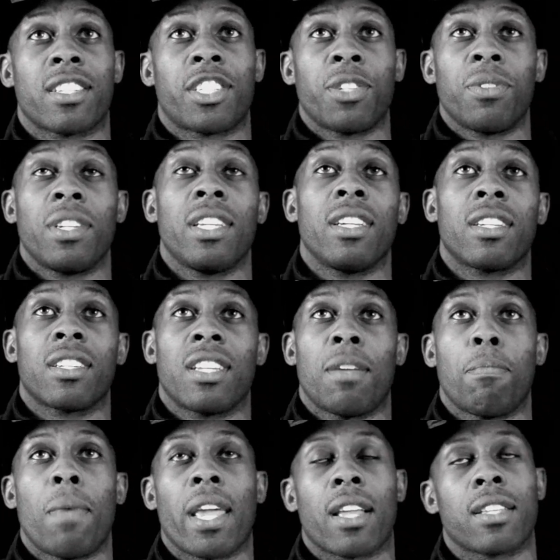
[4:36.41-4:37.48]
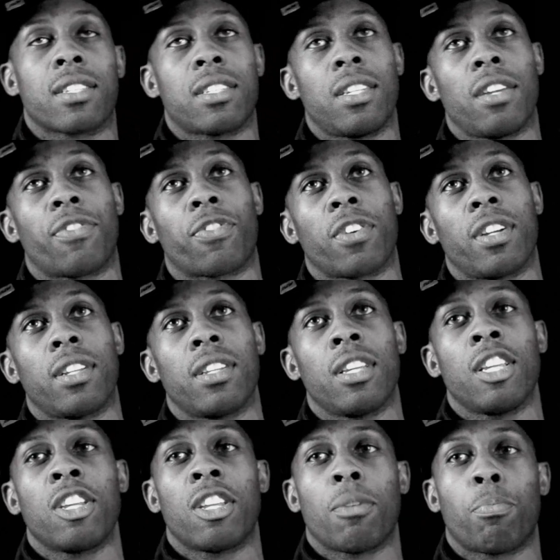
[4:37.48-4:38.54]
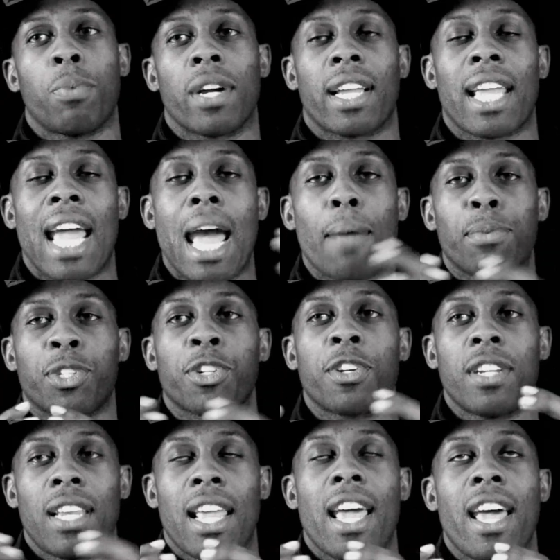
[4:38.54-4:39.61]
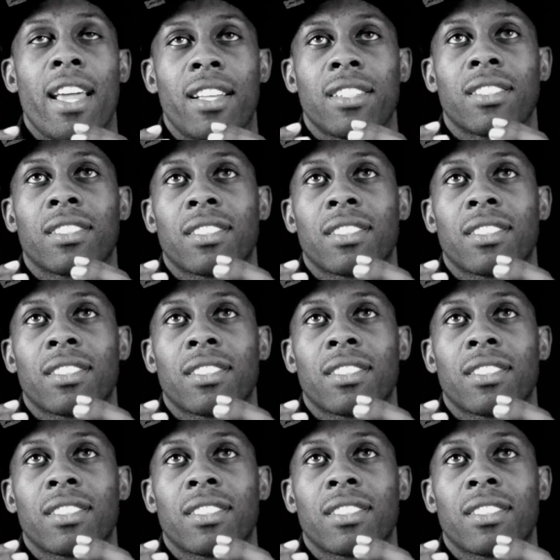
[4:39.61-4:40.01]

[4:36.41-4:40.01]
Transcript: us Uneek and make us different, but capturing that